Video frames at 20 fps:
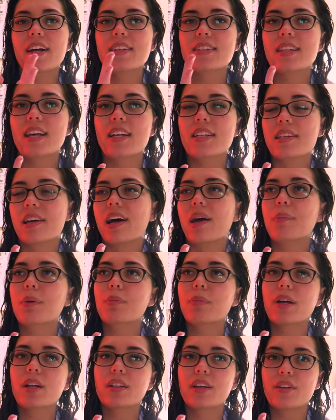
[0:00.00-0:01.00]
as that time in
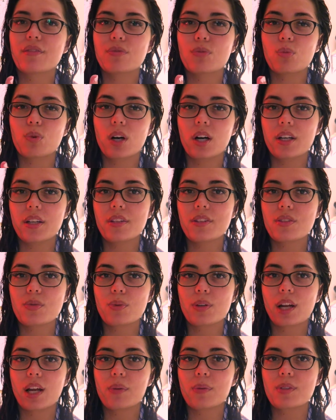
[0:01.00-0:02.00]
my life was
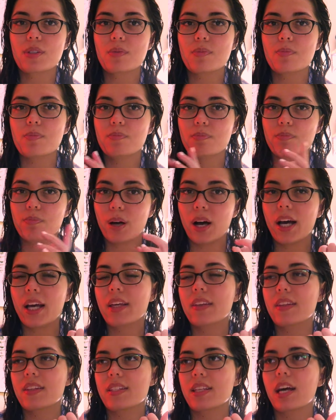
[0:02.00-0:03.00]
when I was
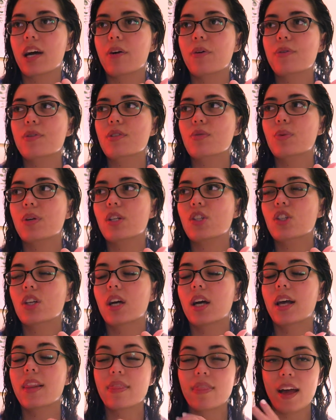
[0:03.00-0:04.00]
buying this house, which
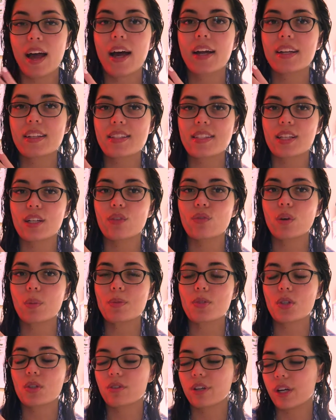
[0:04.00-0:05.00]
that itself I'm
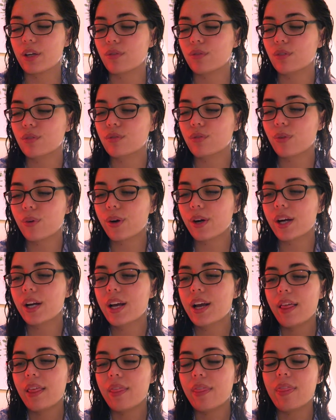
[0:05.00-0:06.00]
so grateful for,
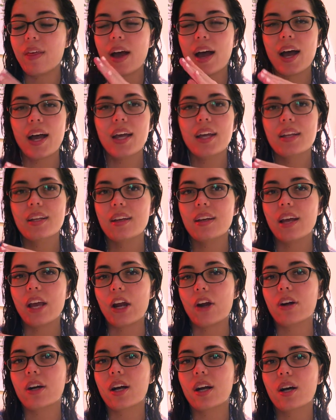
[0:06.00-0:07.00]
that
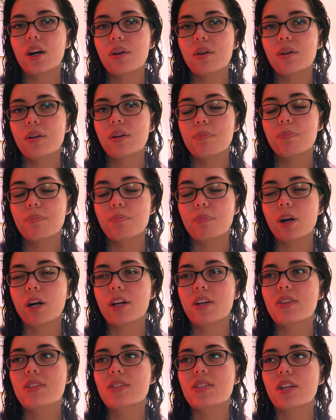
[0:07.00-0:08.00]
era
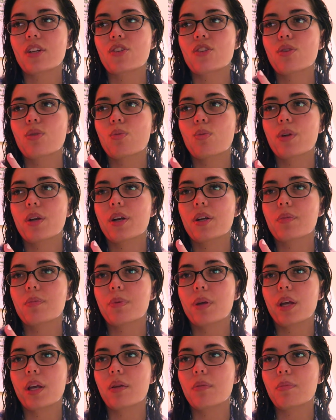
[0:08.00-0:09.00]
marks such a weird
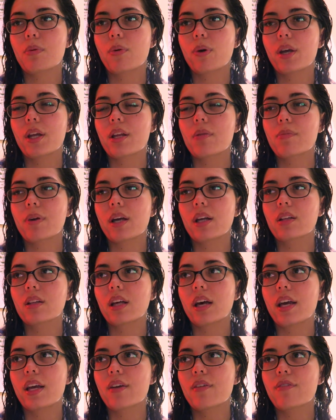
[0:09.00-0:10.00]
pinpoint in my
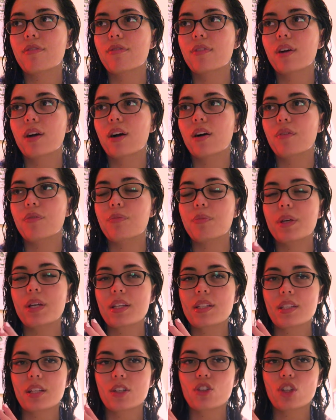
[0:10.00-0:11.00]
life of
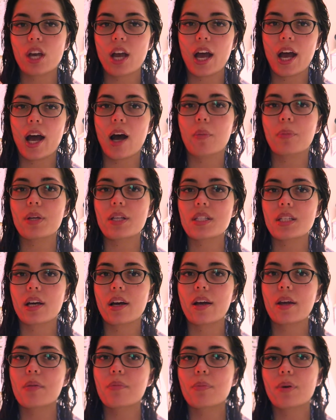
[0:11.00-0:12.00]
being such a happy
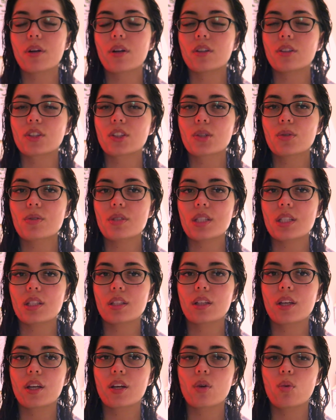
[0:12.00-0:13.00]
time, but also
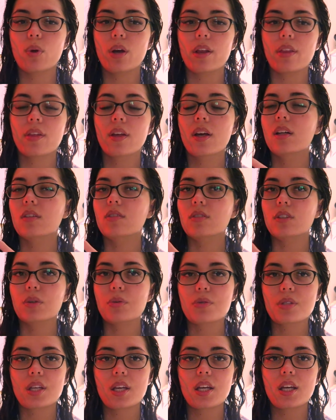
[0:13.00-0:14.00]
dealing with
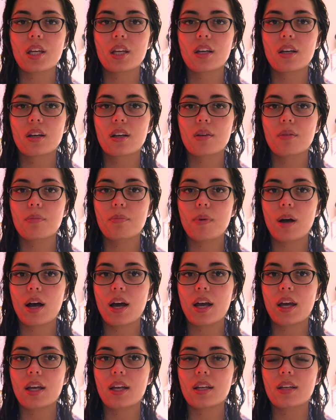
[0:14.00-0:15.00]
losing
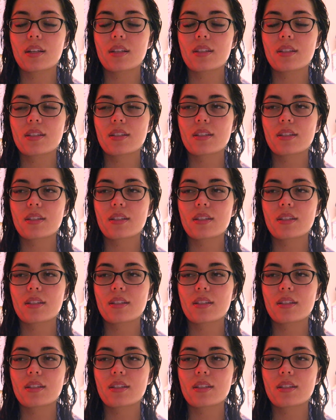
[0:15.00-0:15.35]
my